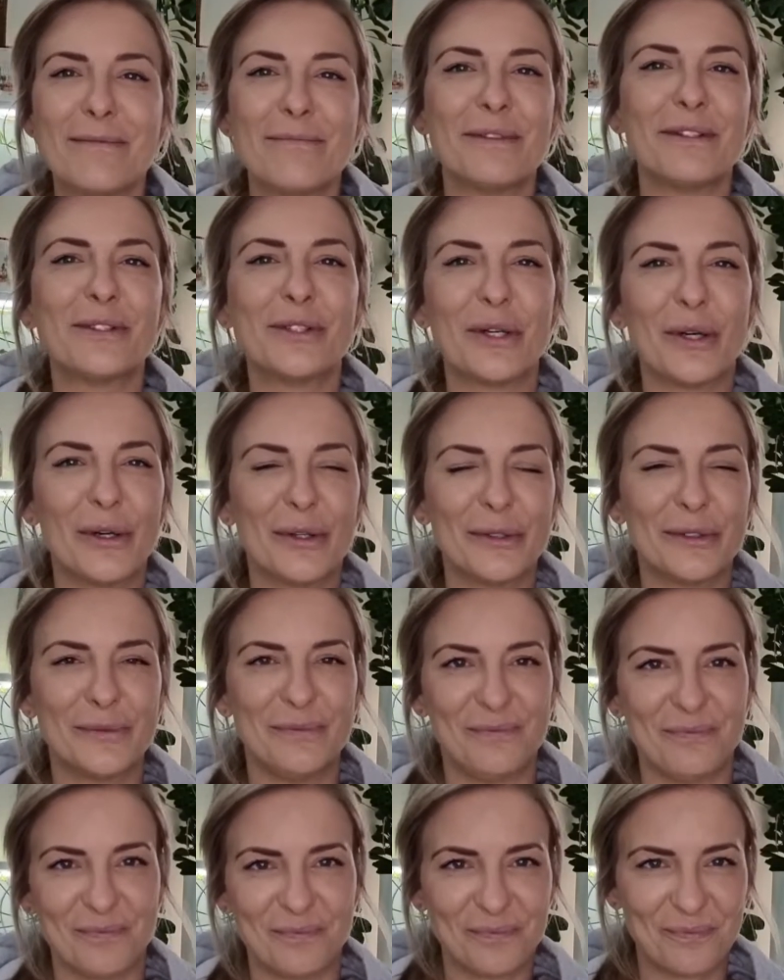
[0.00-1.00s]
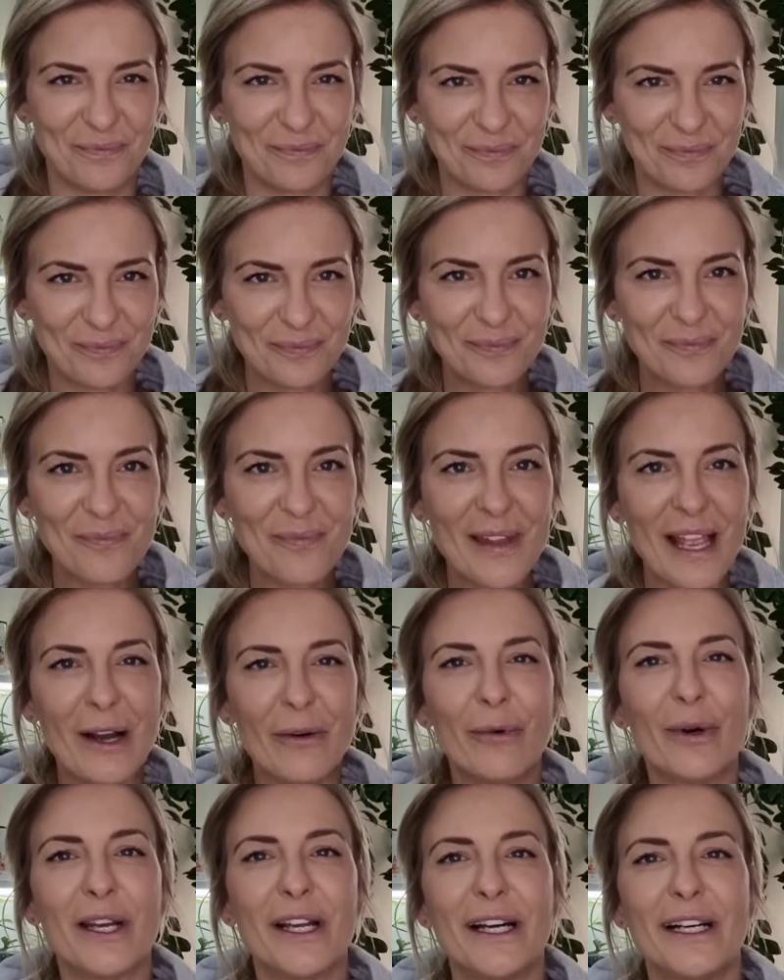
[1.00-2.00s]
episode, I
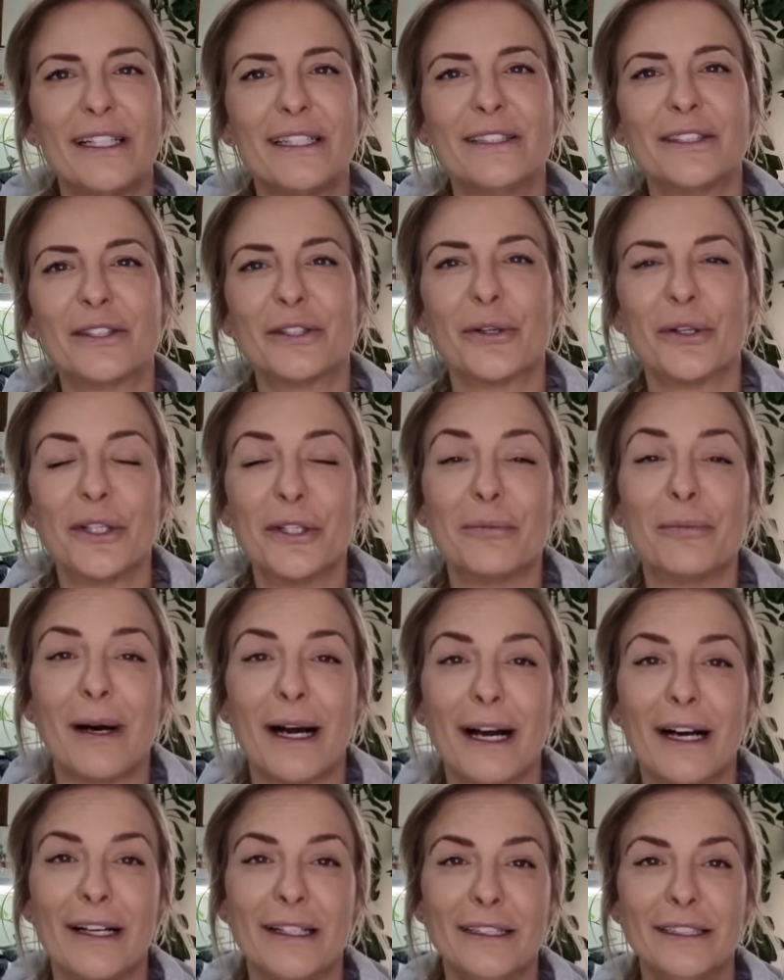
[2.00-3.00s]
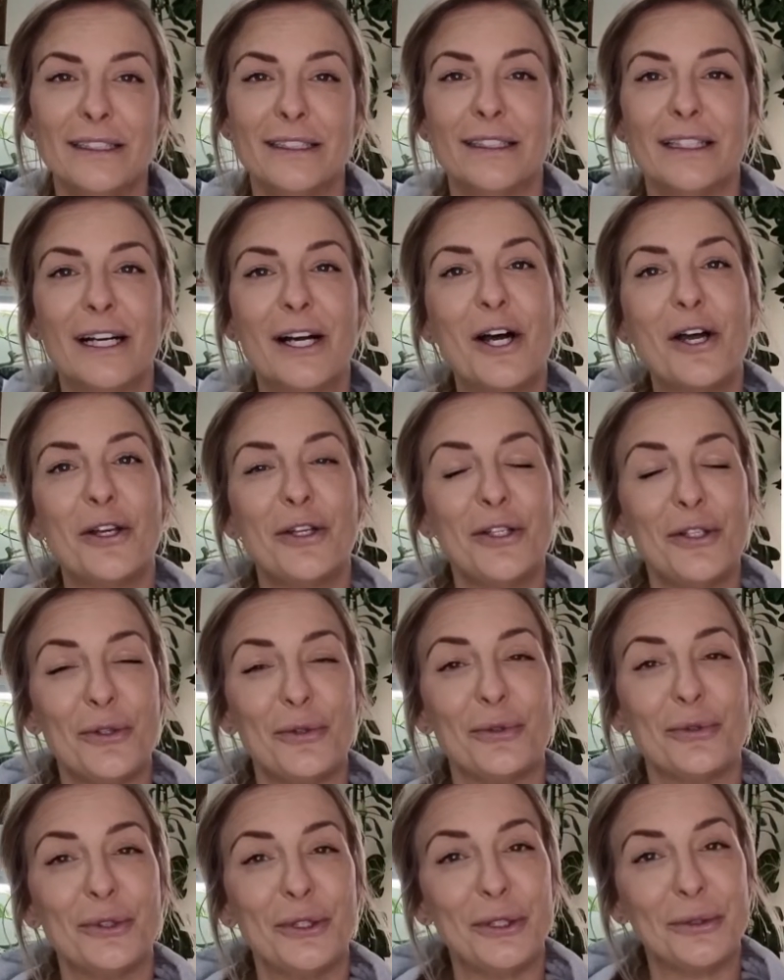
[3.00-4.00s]
want to show you my
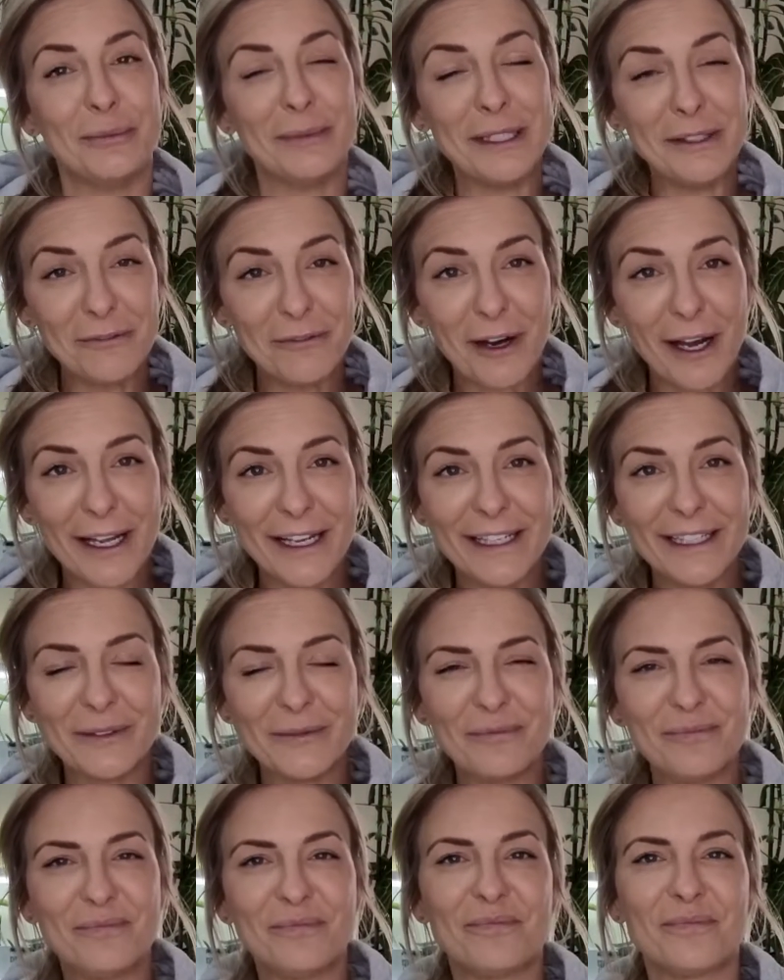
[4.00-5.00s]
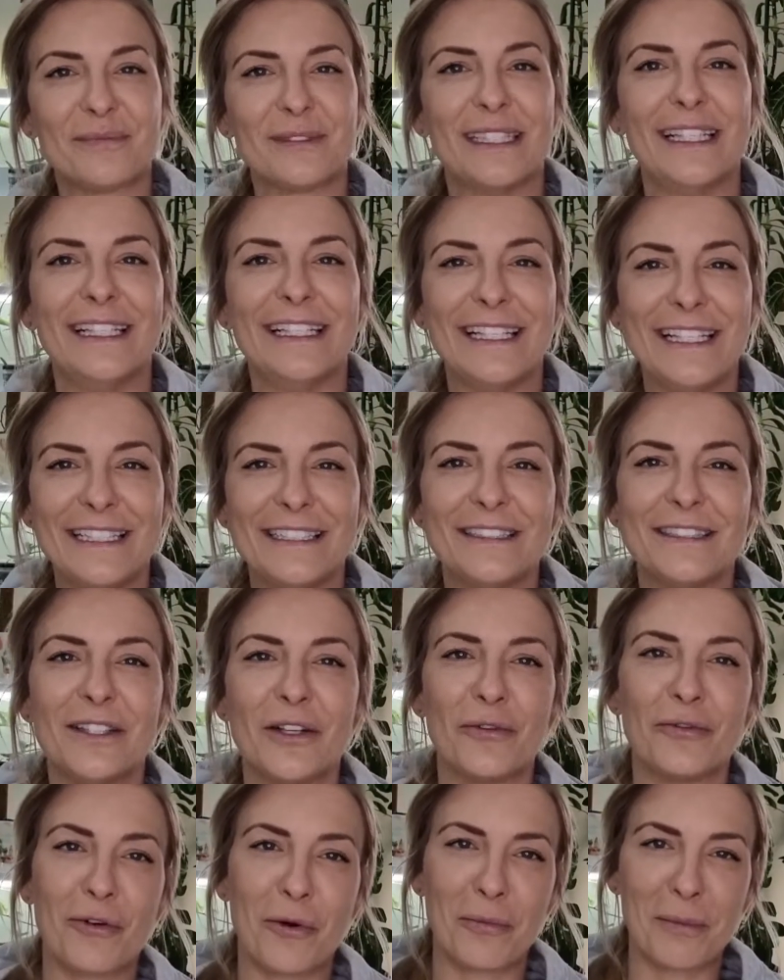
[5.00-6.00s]
new humidifier. It is
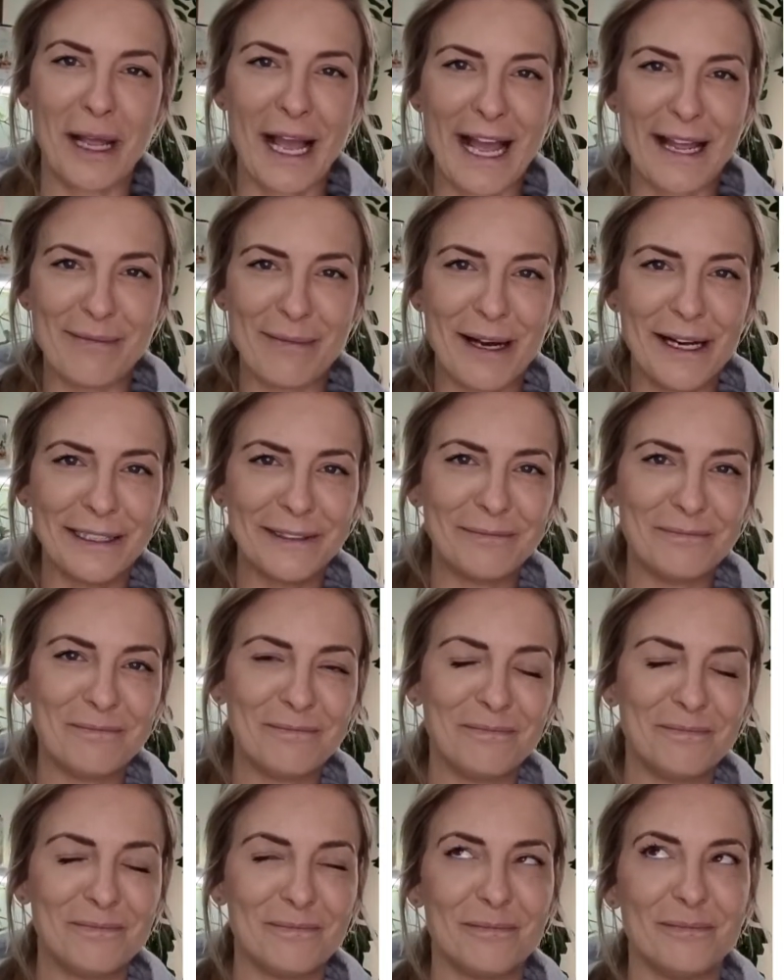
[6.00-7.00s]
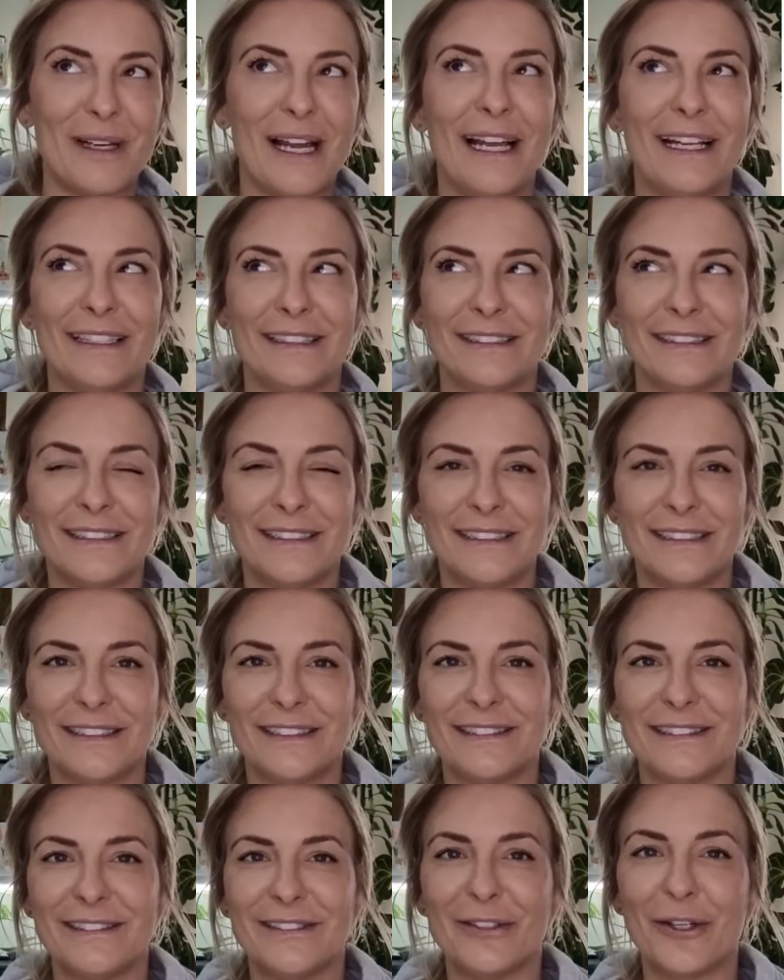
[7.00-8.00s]
from Kmart, and
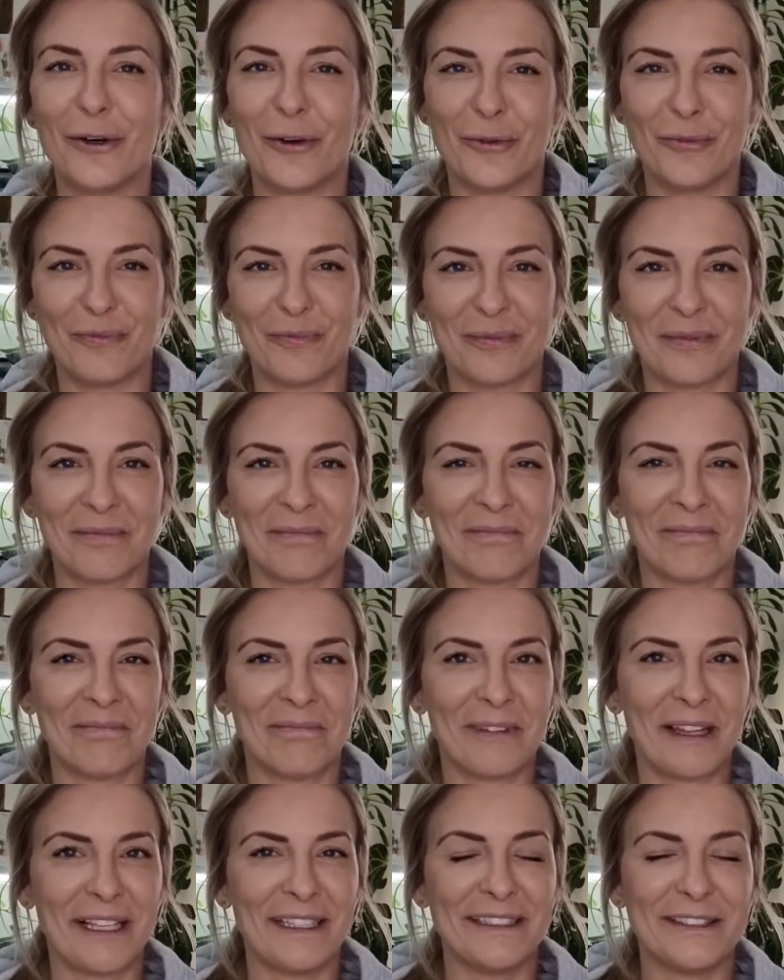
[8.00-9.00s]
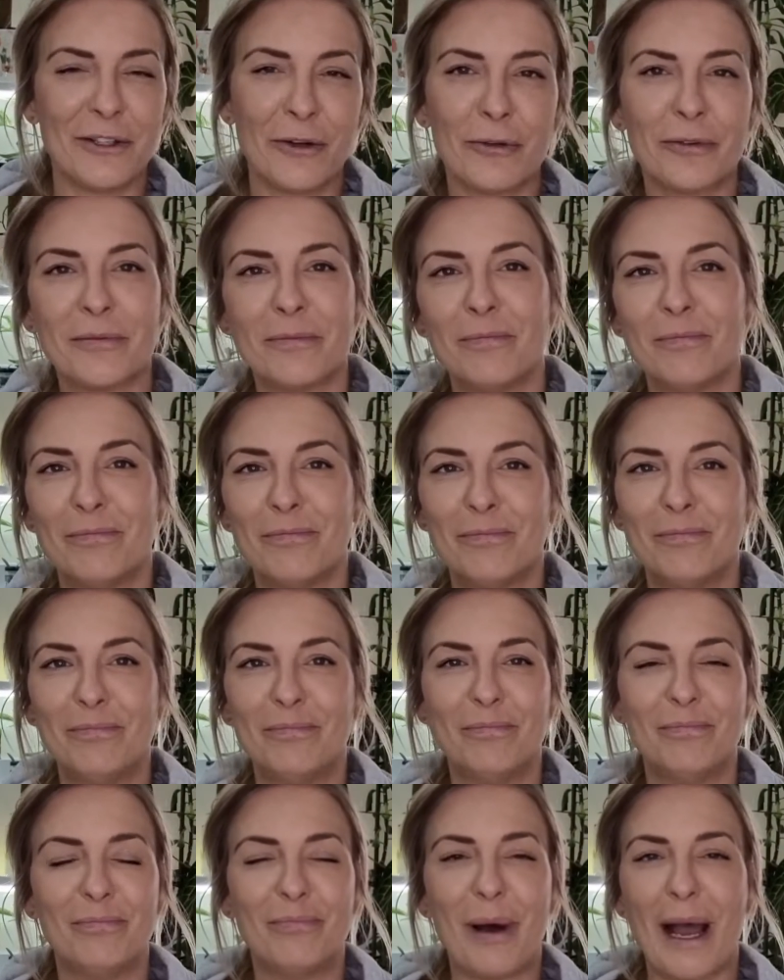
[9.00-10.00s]
no, it's not
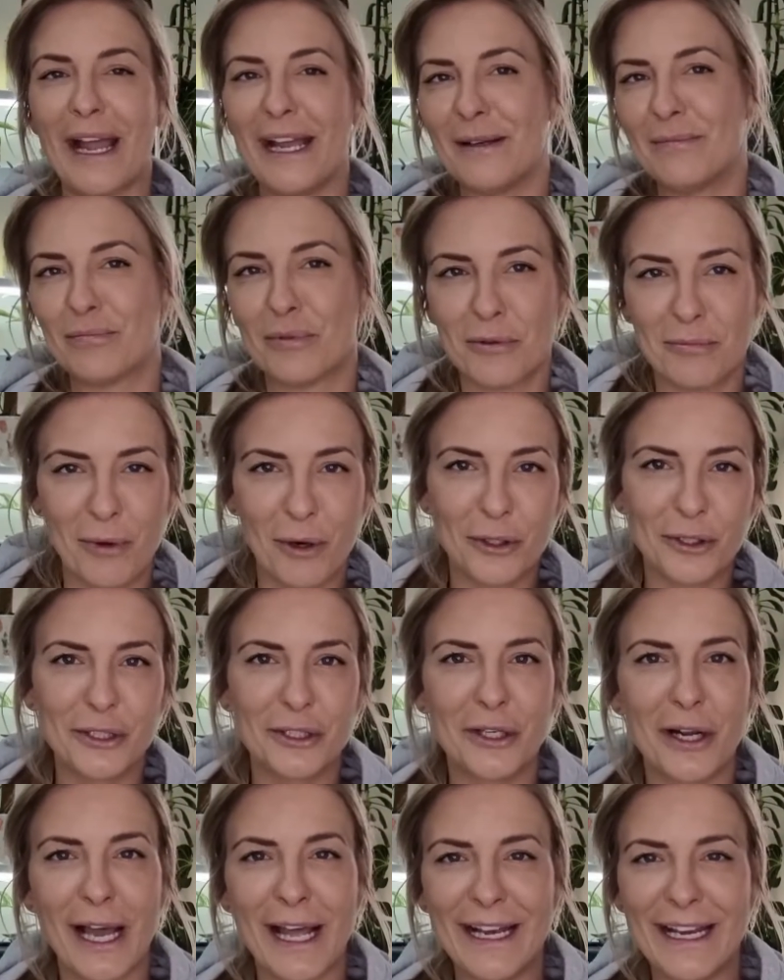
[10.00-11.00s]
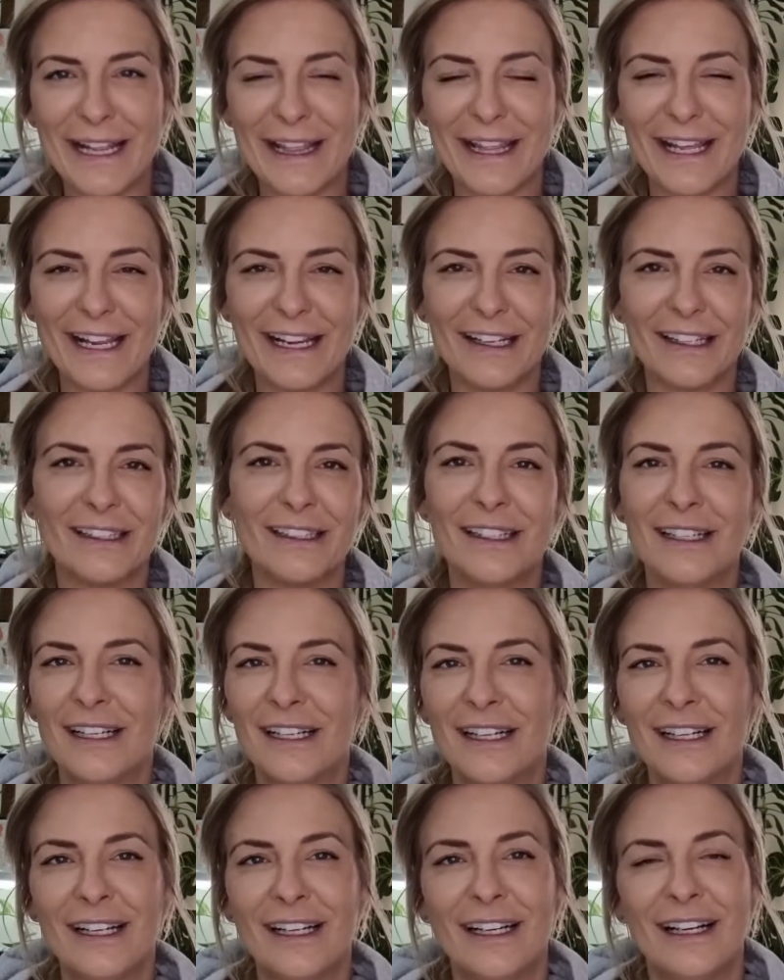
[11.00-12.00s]
paid promotion or anything.
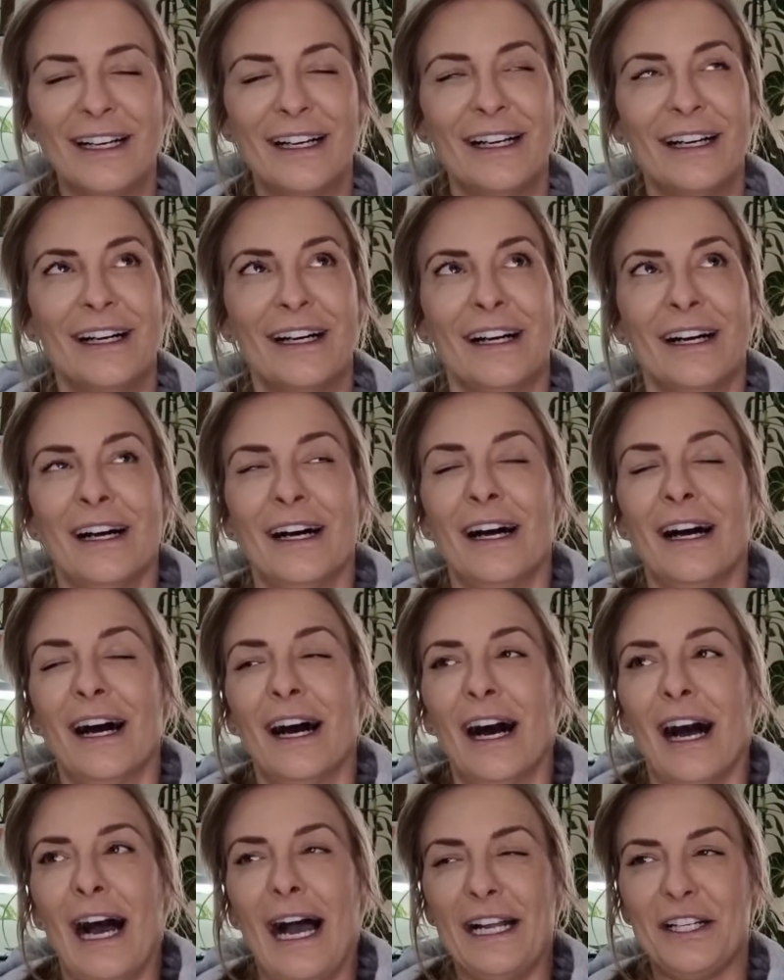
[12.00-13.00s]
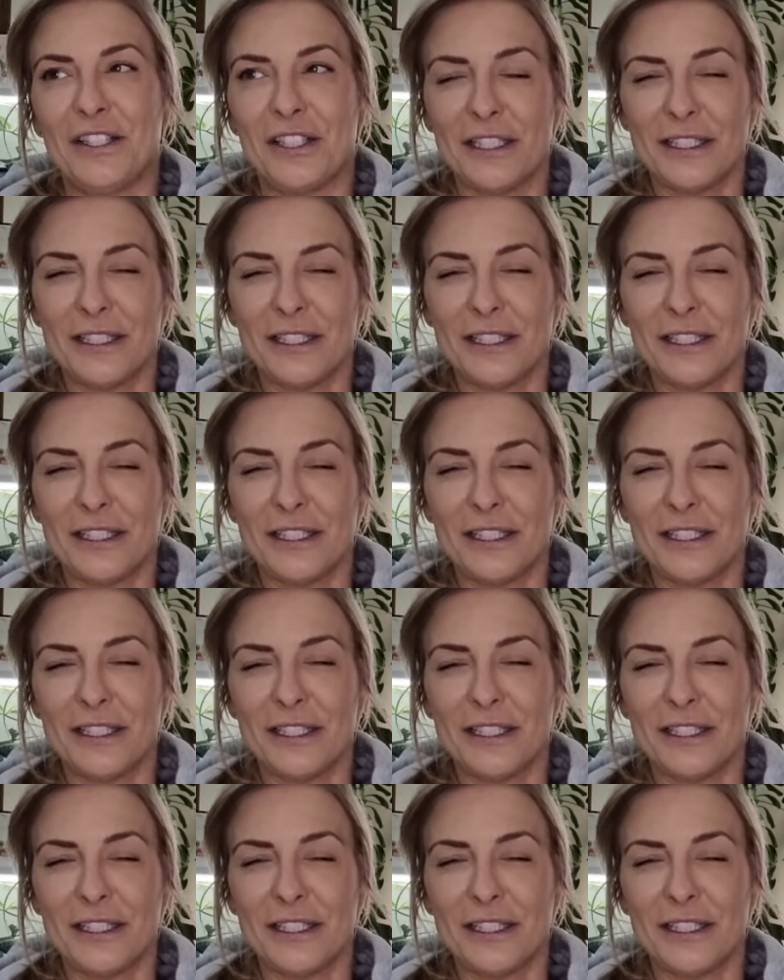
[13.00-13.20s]
I